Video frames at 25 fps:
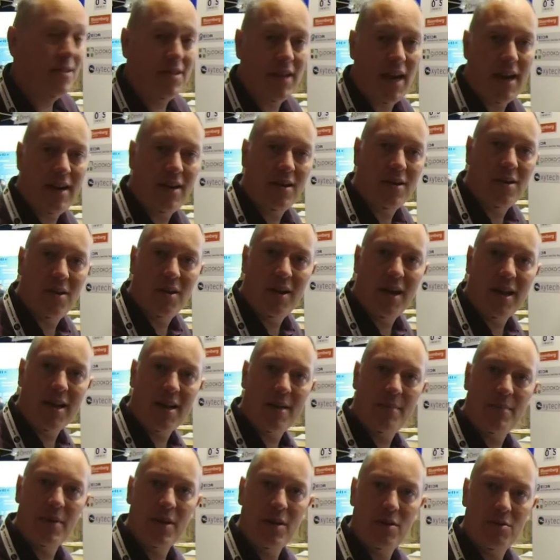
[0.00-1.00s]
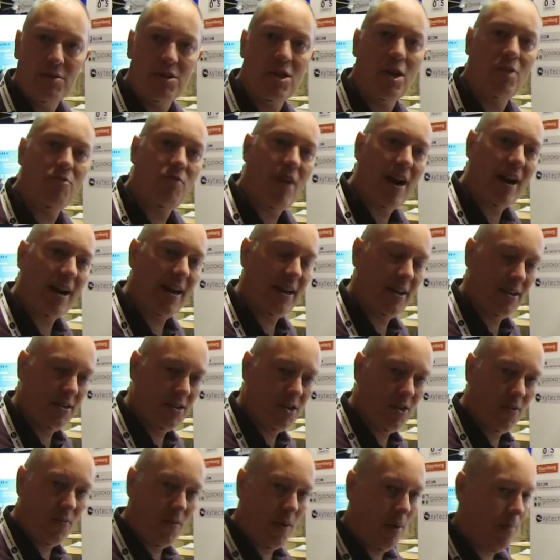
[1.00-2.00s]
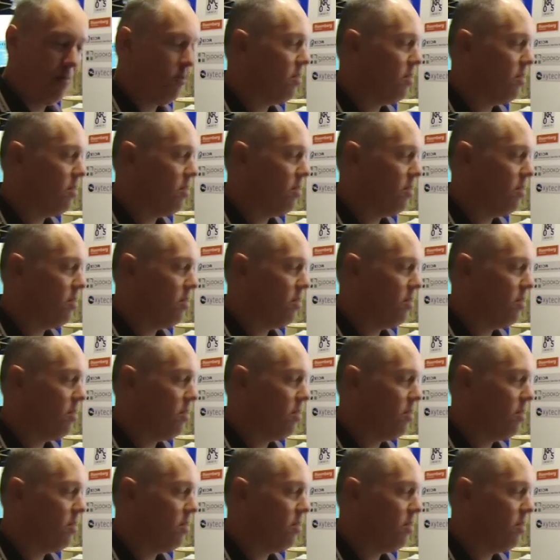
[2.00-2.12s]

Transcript: technical and can be used directly in a software